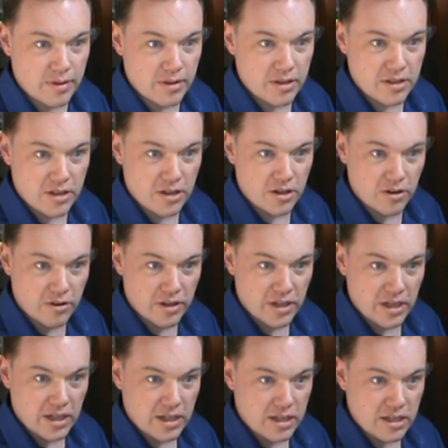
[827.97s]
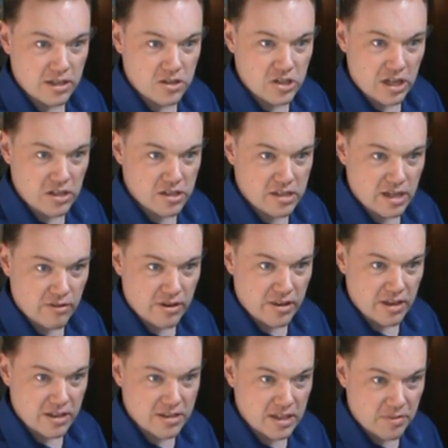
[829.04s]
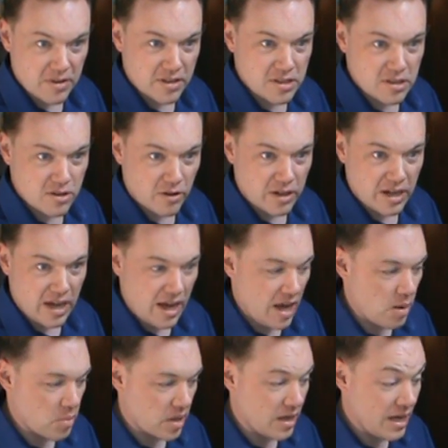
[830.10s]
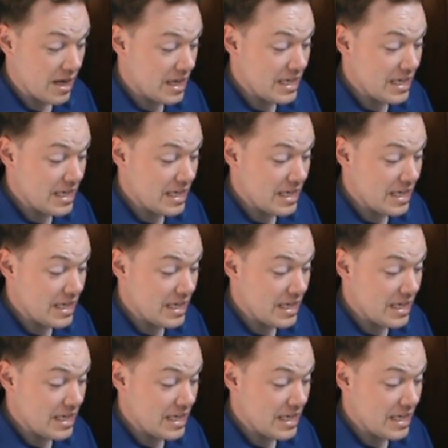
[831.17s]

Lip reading: it changes everything. Something's going to happen.